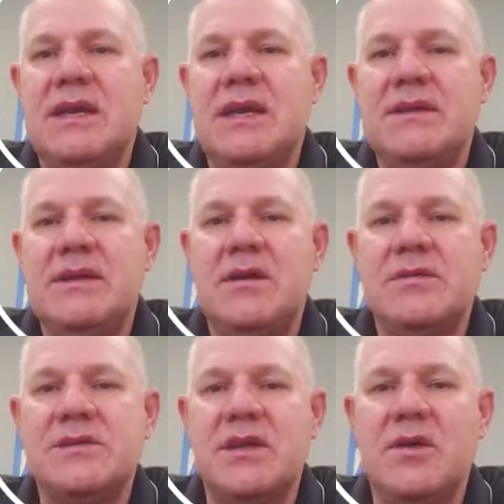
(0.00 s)
And then
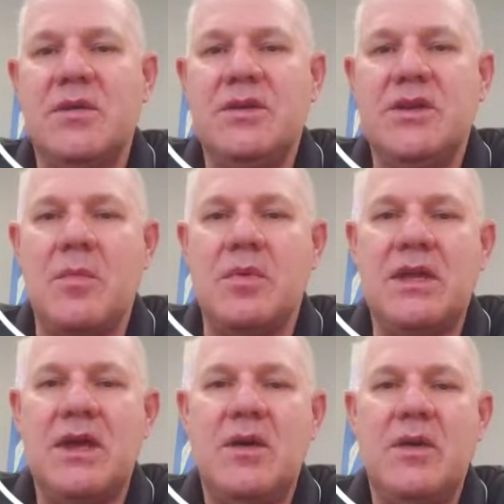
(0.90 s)
also you go
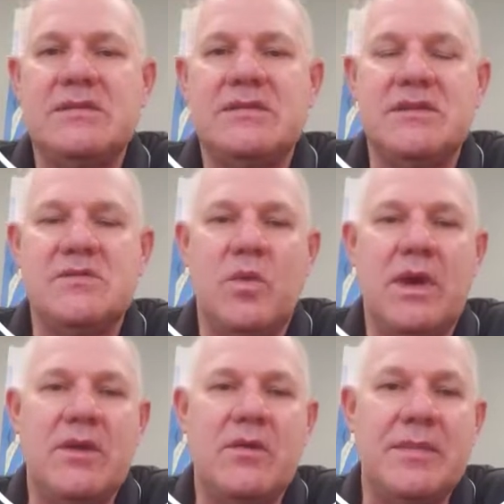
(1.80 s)
below, it says
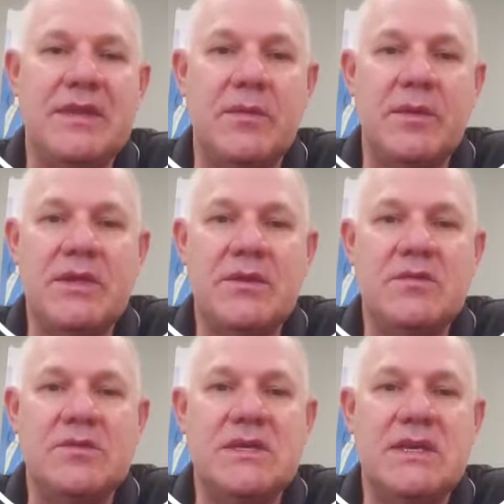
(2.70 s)
what equipment that we
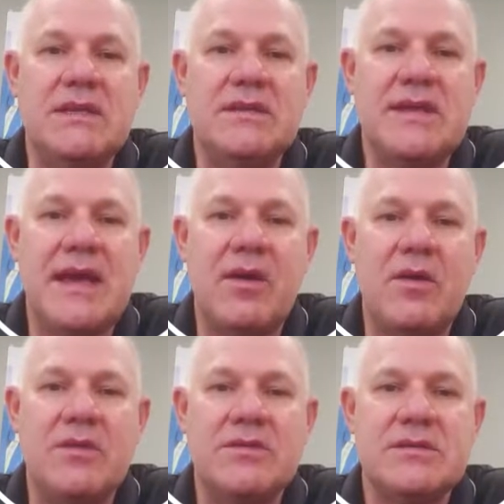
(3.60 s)
use in the
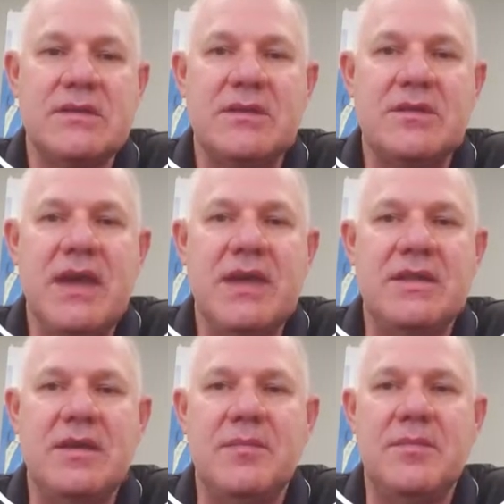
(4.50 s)
towers to make
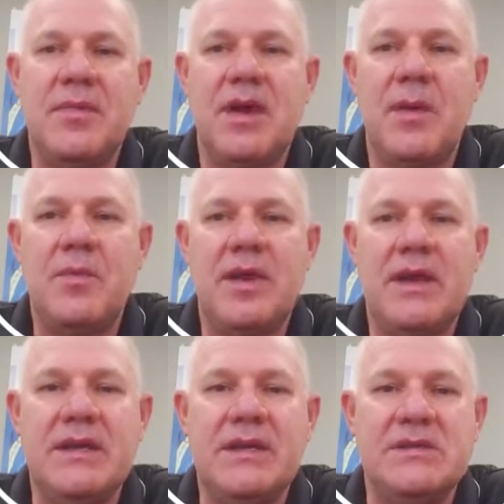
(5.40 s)
them
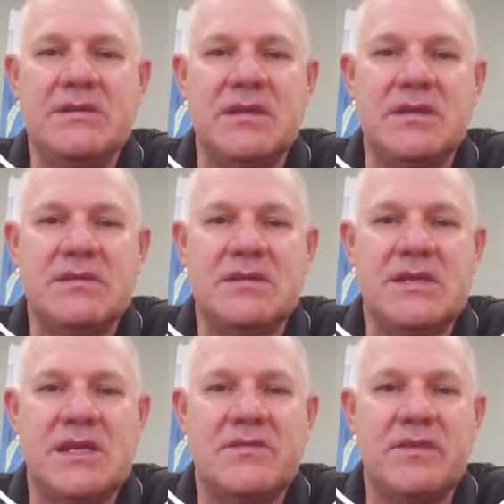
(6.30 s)
operate as
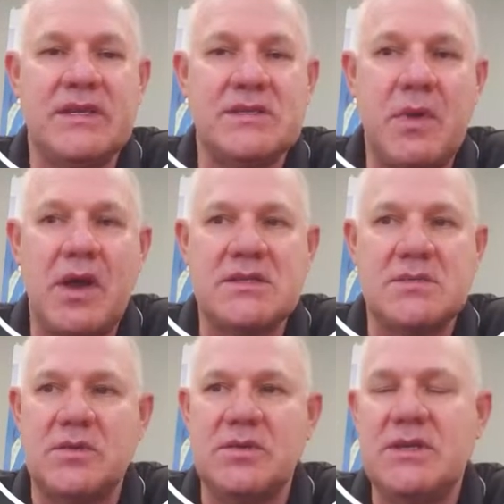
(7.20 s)
successfully as
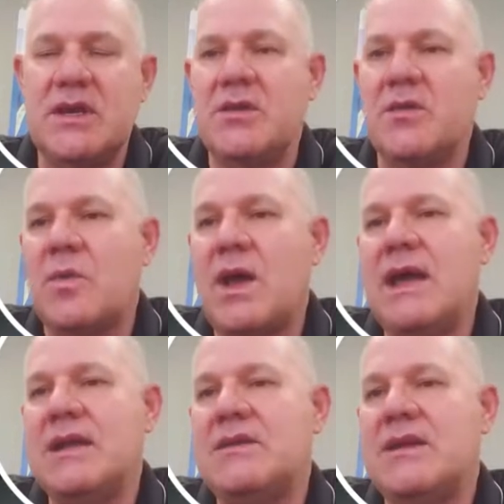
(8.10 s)
possible. You go to the
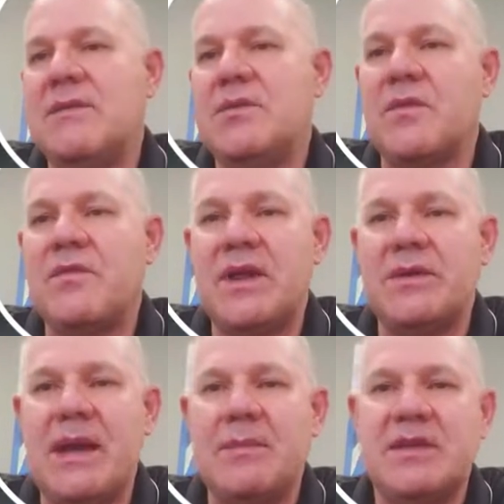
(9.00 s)
right and you have the
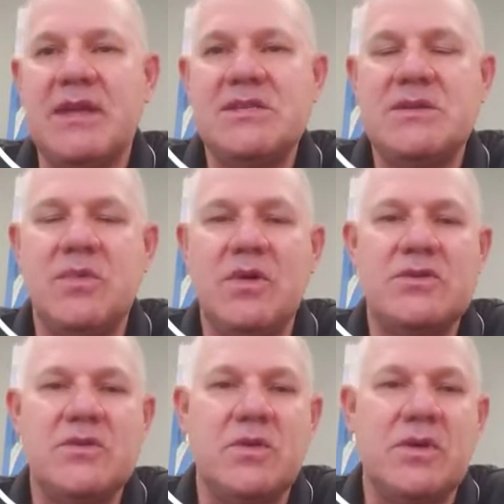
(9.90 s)
refinery application
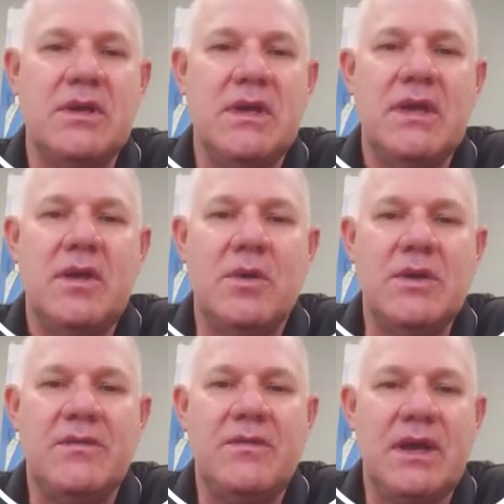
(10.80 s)
brochure, where
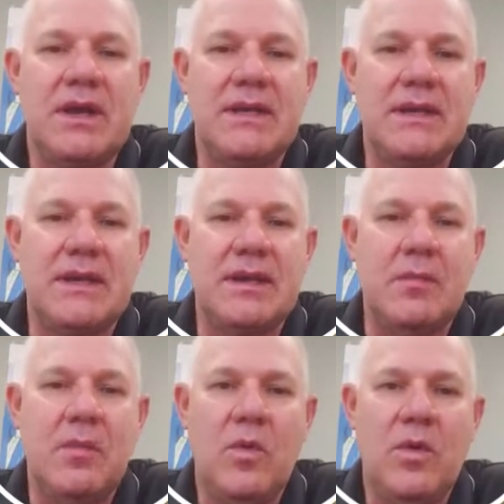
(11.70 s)
you'll find
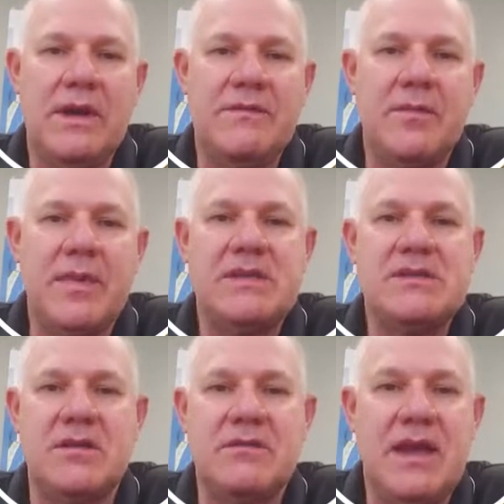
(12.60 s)
more
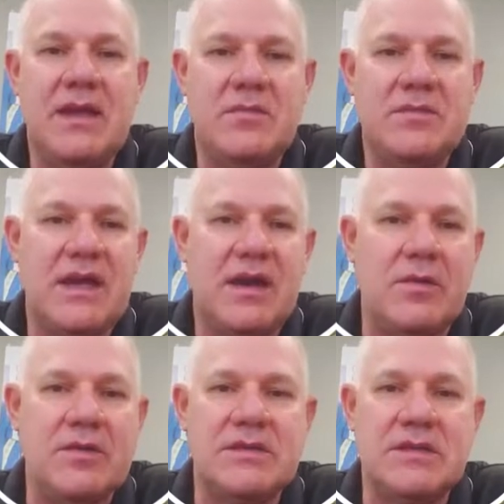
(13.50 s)
information on vacuum
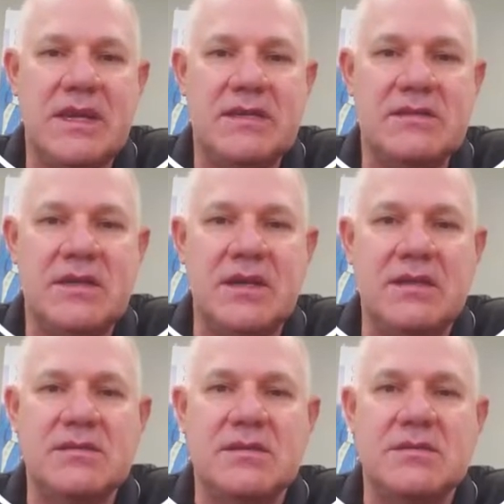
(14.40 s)
towers and case
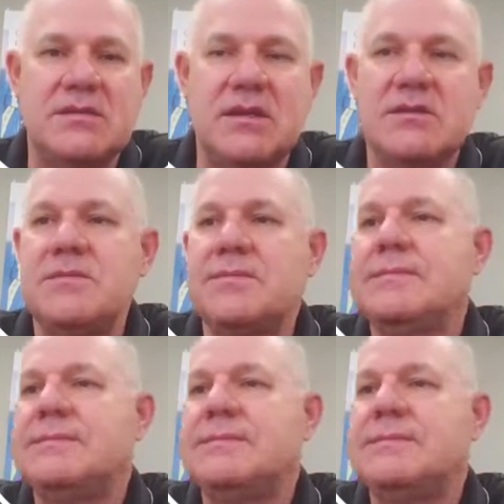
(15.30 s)
studies and such.